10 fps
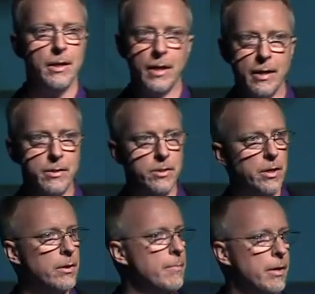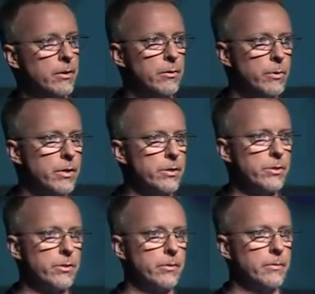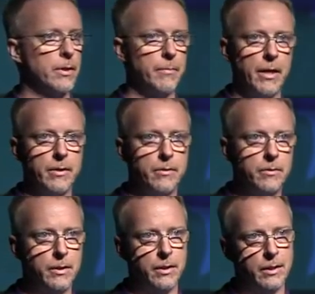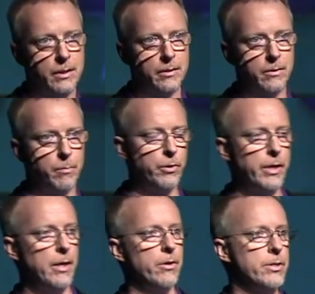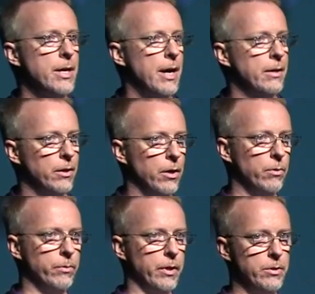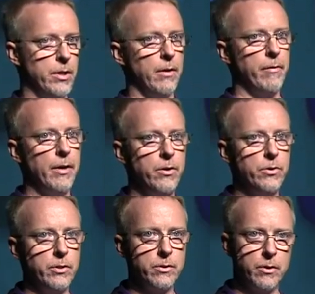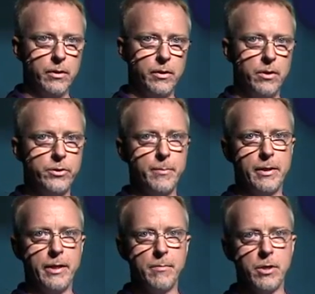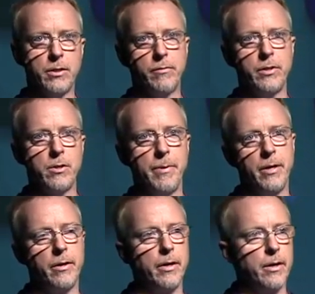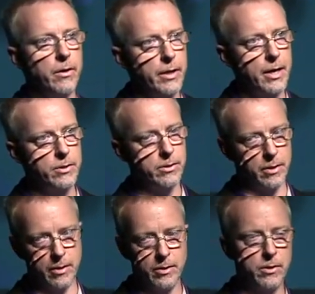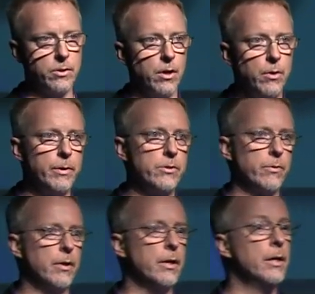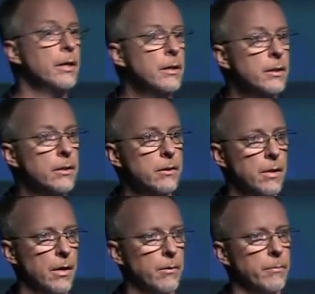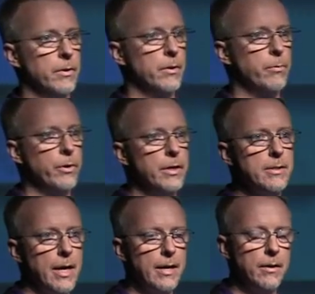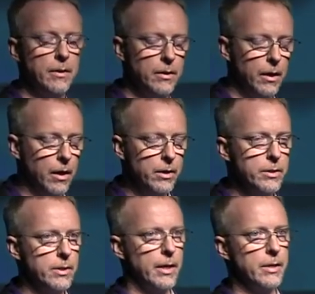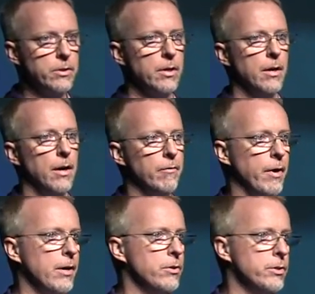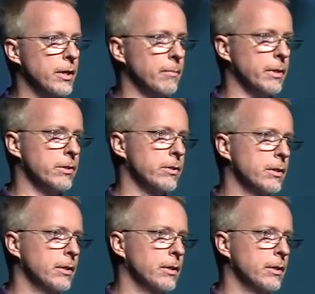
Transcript: Not necessarily better or worse. The point here is not, this set of values is ultimately objectively superior in all cases, and this is always wrong. Now, the point is that our designs are value statements.